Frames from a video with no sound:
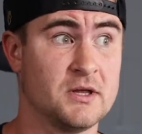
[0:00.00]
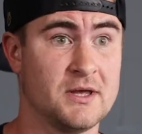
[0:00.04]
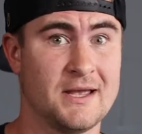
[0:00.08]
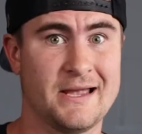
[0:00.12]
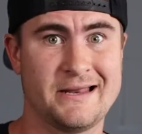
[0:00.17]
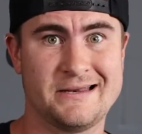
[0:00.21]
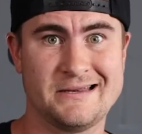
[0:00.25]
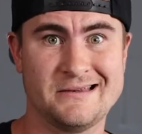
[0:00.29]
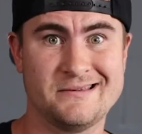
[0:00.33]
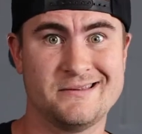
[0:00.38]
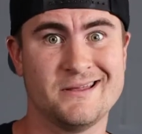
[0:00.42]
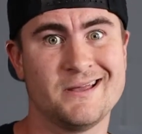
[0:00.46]

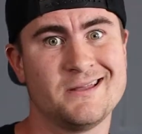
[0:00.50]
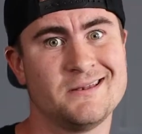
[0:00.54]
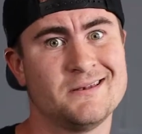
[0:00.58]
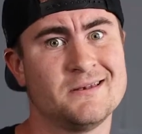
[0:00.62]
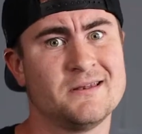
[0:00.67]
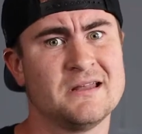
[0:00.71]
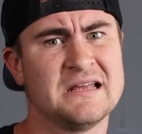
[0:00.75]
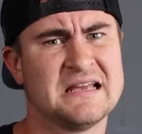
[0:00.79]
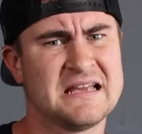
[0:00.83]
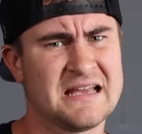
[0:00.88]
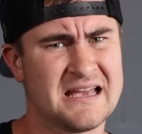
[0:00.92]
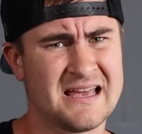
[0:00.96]
and he didn't.
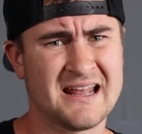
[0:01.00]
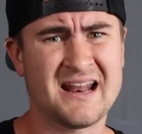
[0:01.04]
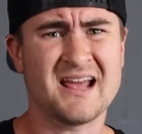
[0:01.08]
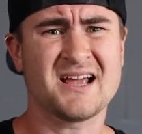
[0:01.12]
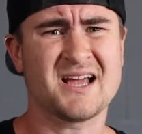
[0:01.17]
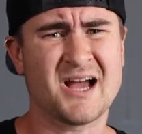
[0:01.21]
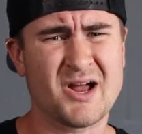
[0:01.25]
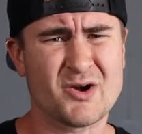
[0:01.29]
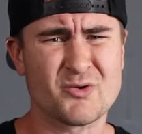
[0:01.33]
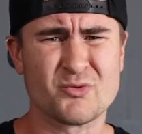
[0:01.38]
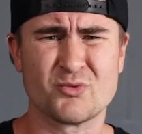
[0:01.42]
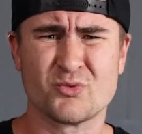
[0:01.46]
And I
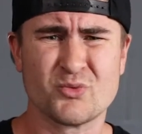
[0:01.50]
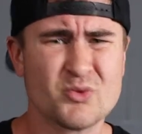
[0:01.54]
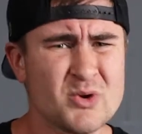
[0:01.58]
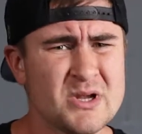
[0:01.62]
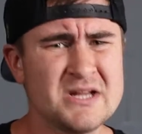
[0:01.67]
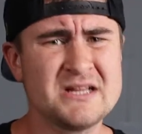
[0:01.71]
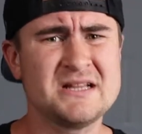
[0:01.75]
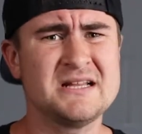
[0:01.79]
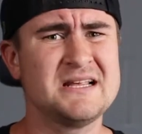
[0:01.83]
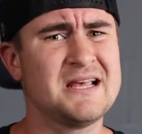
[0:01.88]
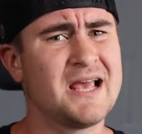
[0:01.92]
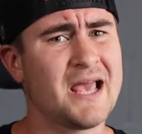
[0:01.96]
got
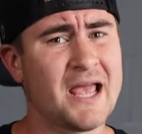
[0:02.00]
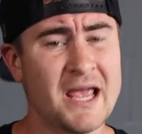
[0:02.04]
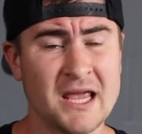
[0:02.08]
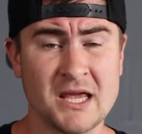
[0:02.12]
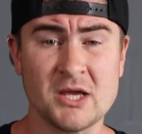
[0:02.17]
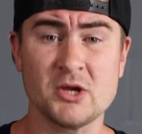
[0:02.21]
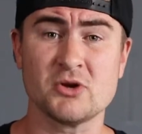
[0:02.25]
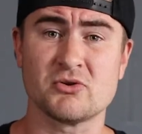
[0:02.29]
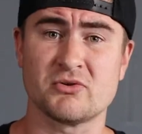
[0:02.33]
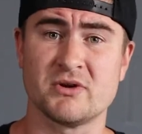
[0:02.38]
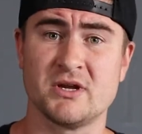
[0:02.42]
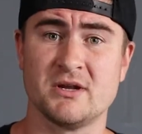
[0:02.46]
really
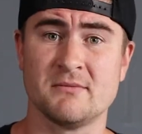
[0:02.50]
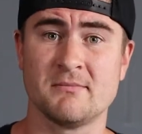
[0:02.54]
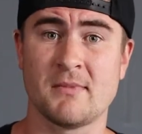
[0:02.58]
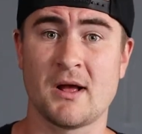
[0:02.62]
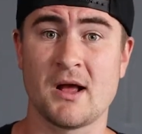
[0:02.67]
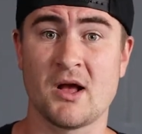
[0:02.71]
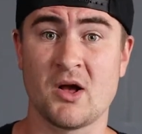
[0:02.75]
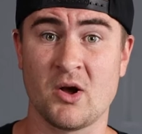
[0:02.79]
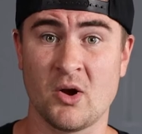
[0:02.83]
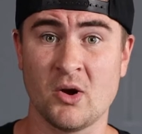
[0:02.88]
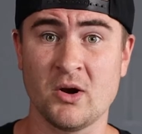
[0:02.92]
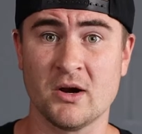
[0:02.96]
angry in my
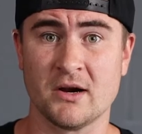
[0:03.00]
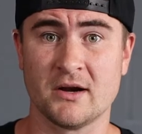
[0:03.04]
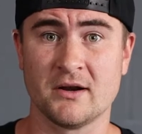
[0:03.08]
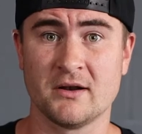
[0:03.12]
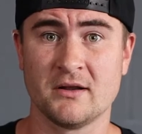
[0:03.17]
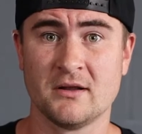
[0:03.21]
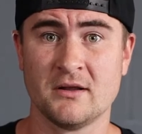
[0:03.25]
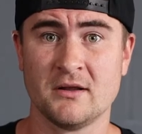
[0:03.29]
heart.